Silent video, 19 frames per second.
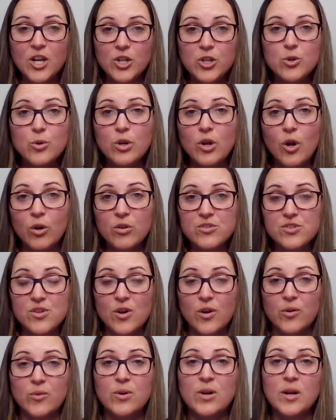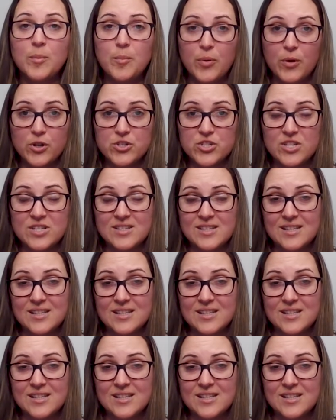you can also purchase